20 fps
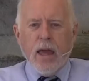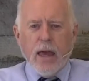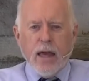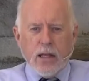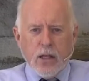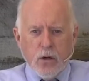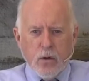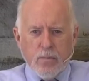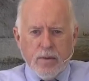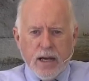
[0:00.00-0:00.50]

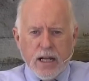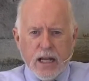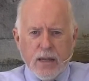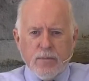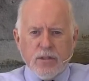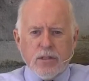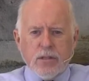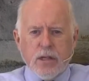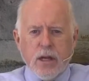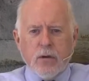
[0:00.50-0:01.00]
Hello, my
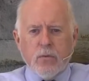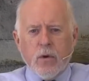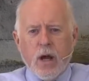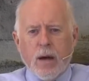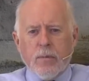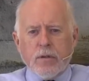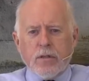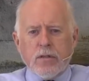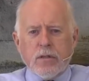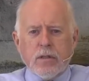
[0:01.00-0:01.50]
name is Ted
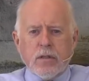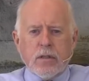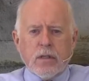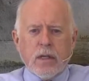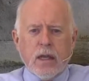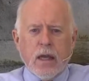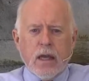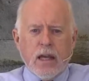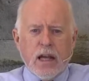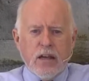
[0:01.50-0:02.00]

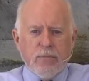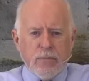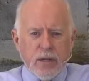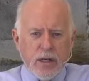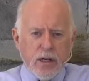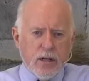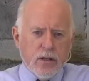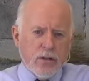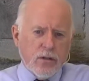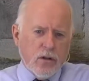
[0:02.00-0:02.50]
Robinson, and I've
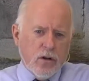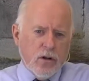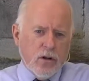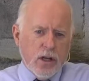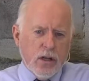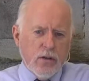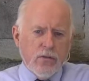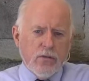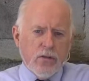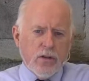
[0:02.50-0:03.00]
been an
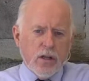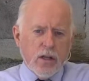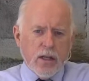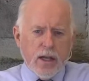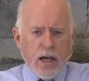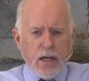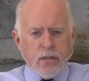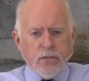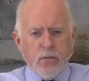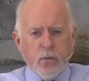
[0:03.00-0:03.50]
attorney for the
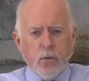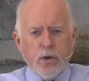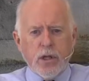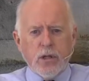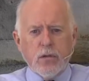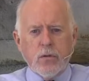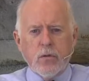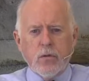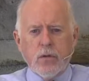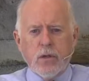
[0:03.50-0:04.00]
last
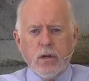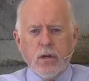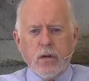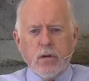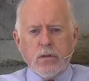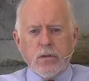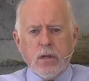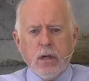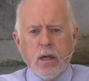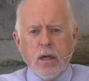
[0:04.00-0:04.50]
42
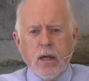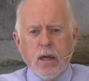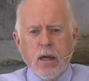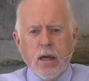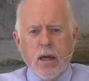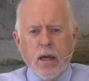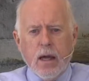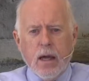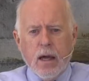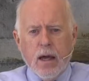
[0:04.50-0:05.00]
years.
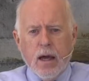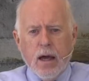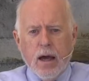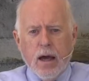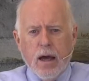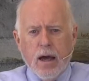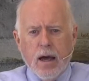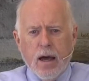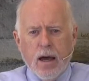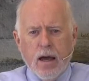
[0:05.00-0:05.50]

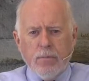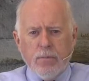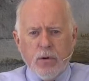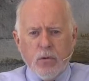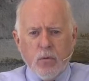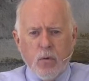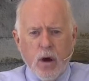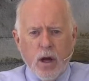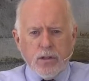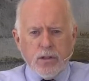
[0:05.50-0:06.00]
I've
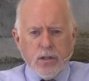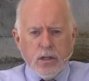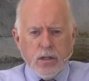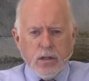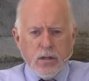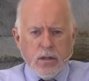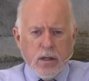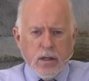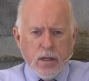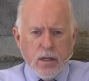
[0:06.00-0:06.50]
been
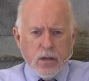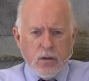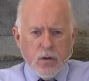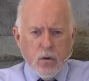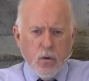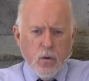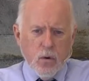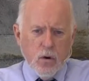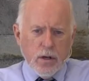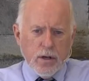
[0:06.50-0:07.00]
watching in
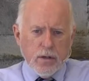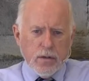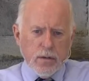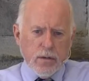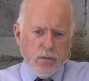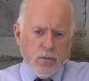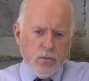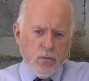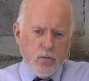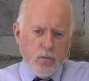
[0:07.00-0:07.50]
court
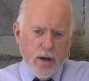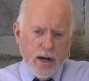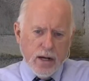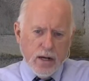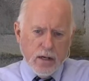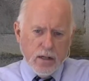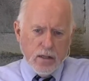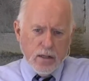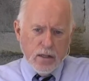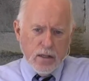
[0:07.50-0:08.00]

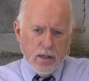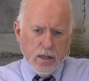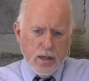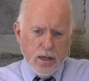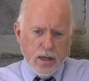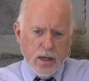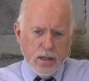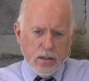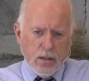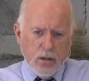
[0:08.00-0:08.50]
regularly
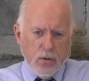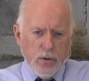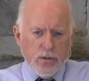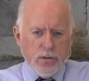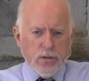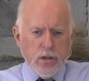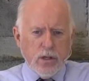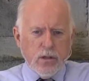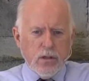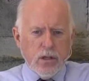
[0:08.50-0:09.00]
and
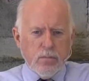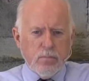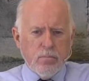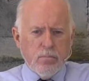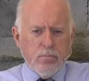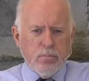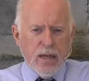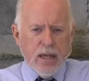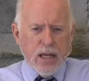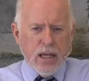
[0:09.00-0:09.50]
noticing that
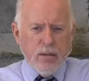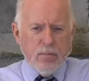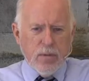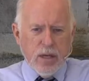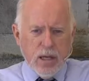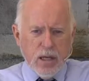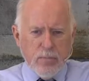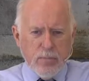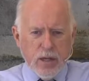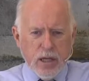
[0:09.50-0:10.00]
many,
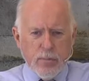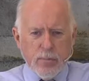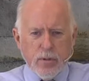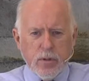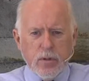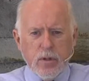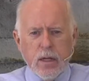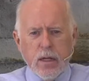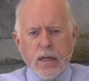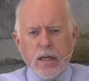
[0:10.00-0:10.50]
many
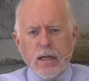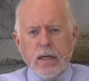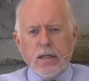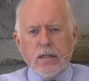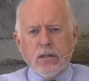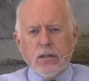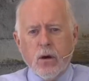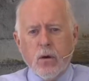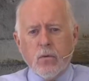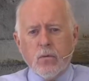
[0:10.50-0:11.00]
people
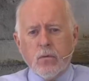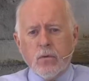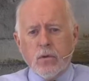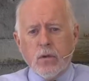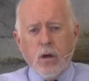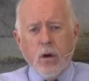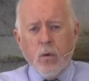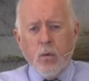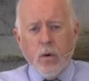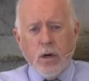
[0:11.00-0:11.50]
don't
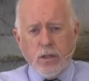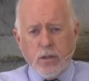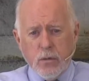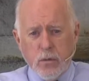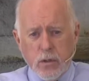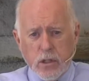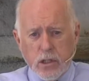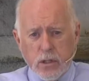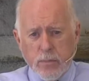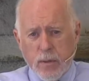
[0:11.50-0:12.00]
know what
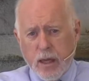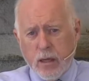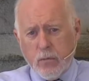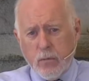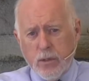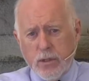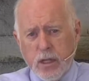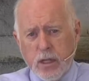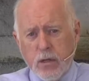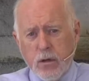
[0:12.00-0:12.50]
to
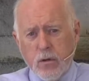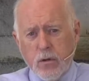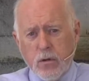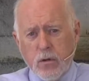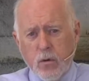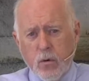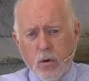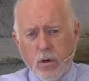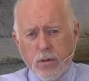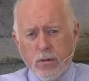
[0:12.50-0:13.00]
expect when they go to
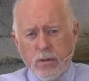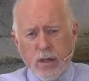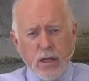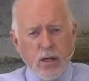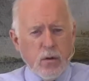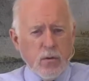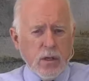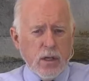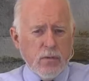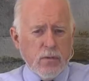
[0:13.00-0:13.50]
court. They
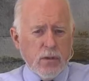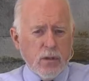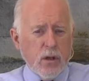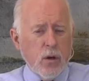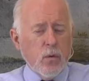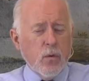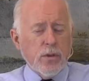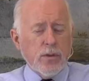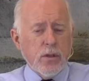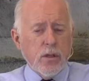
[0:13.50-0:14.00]
don't even
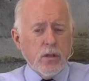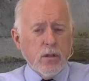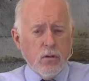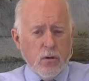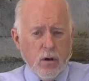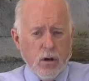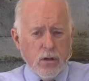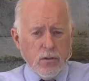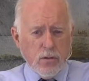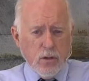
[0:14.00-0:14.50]
know what the
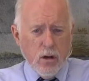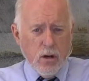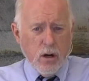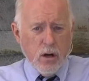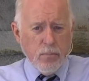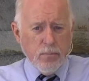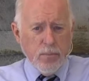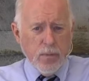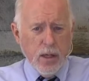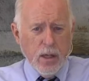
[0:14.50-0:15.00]
laws
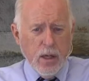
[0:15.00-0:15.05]
are.